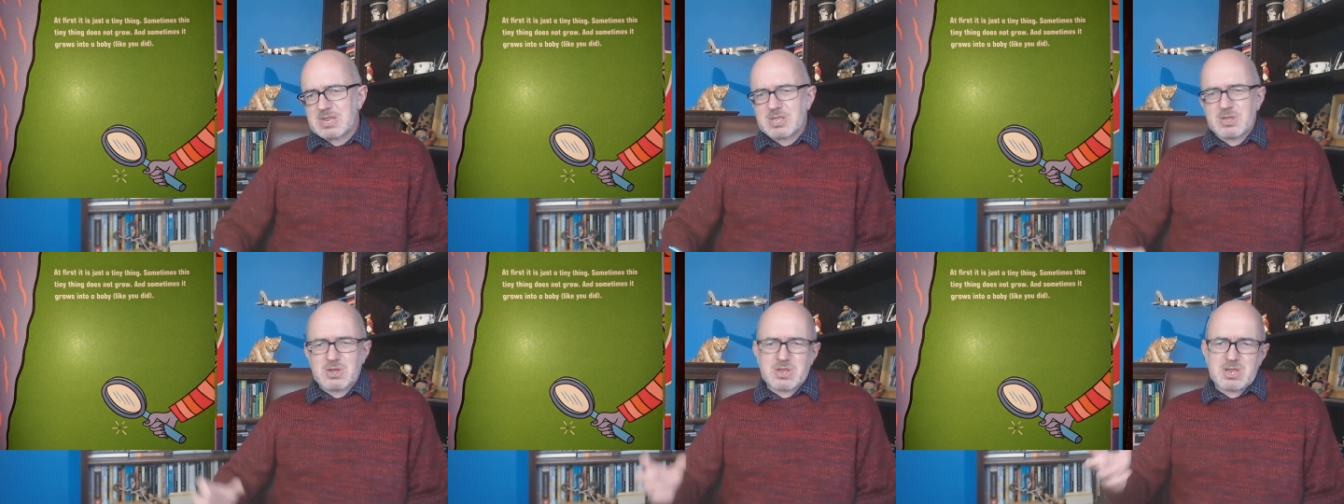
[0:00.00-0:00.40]

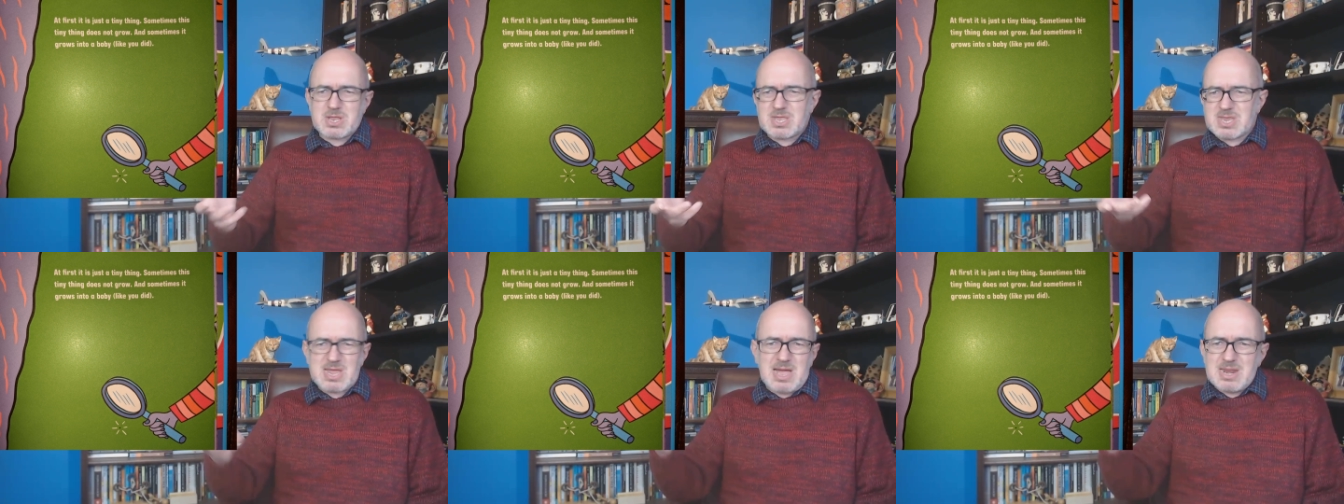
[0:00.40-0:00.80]
It's just a
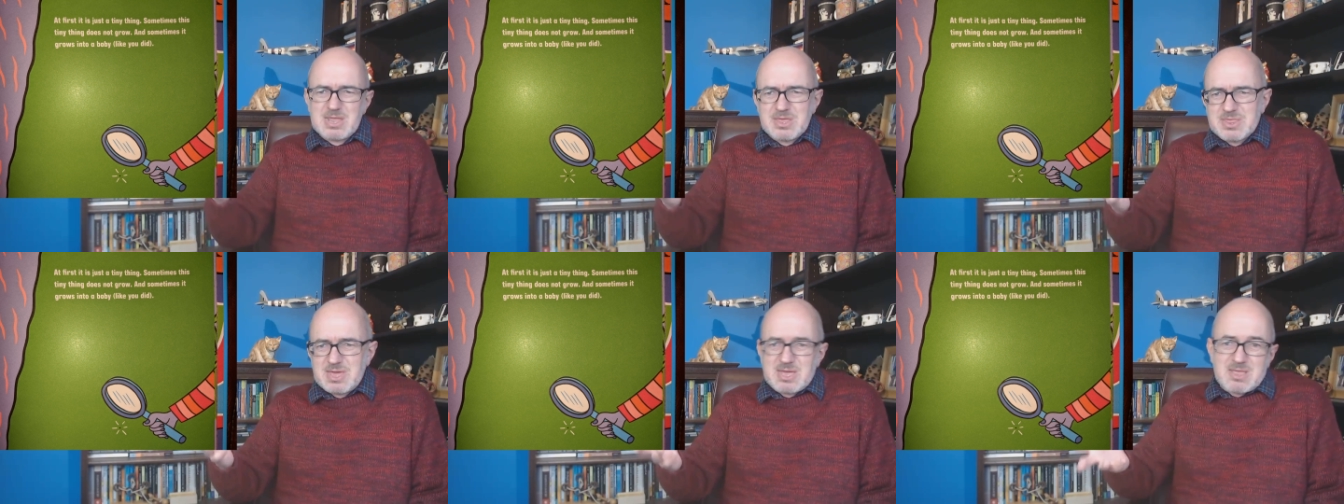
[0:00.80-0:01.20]

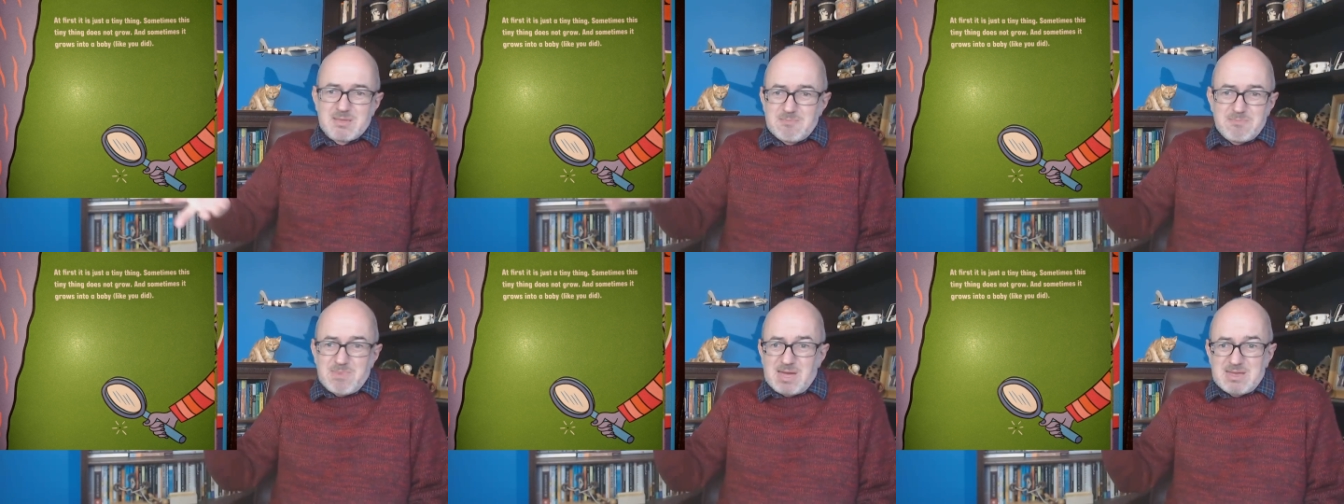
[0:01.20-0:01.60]
tiny thing
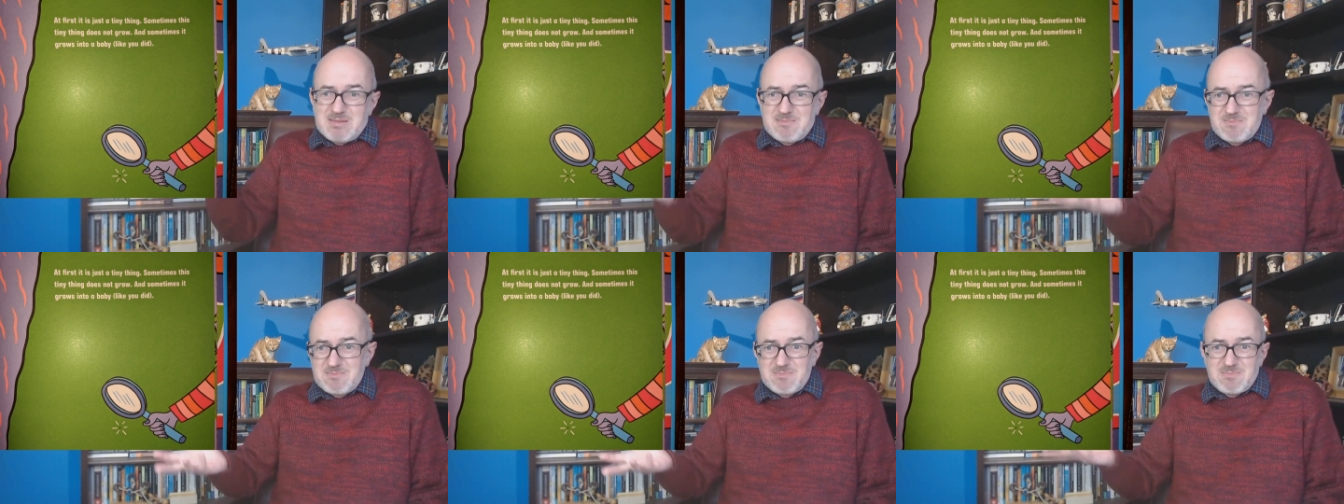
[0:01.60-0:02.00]
that might
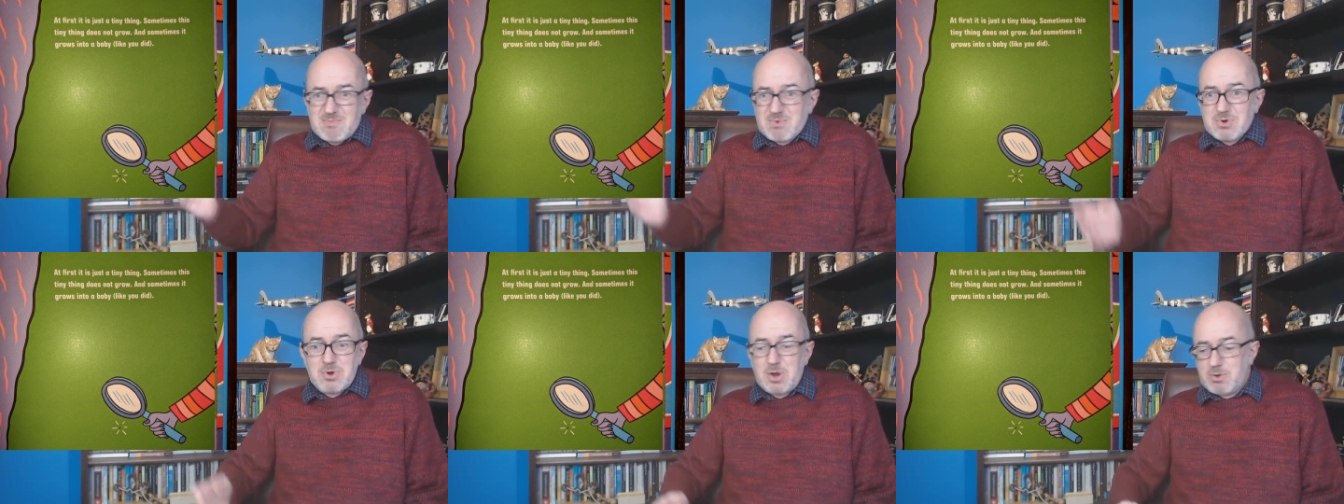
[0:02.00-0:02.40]

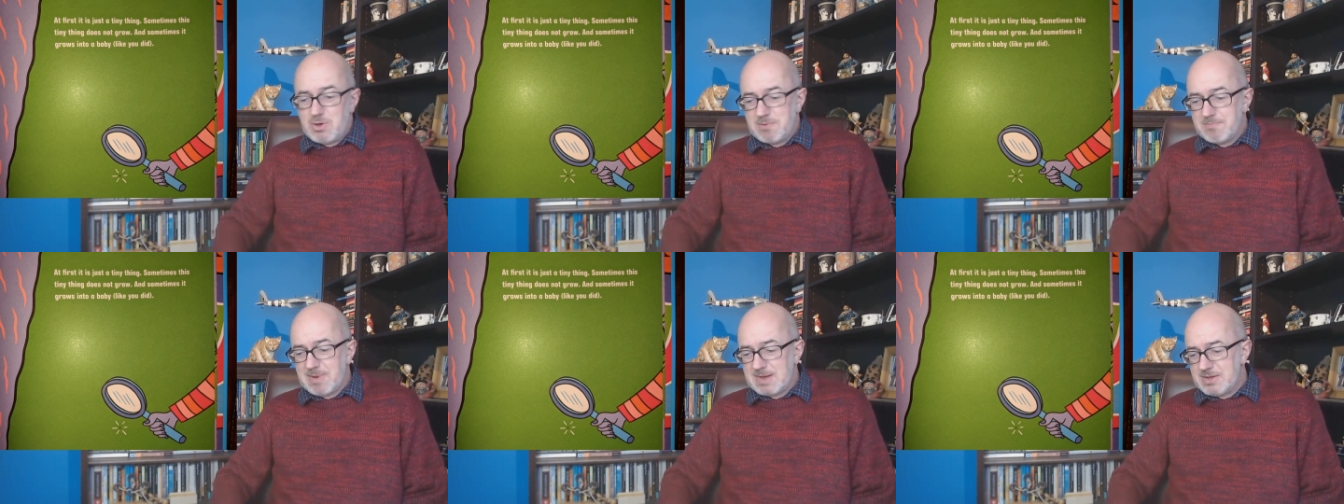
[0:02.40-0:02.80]
grow,
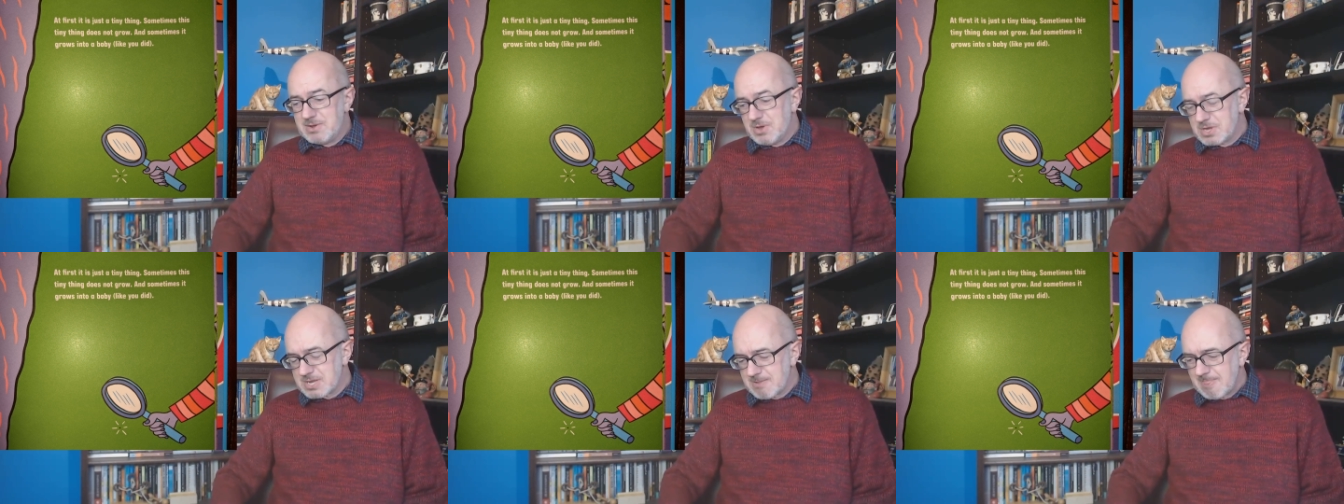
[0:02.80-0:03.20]
it might not.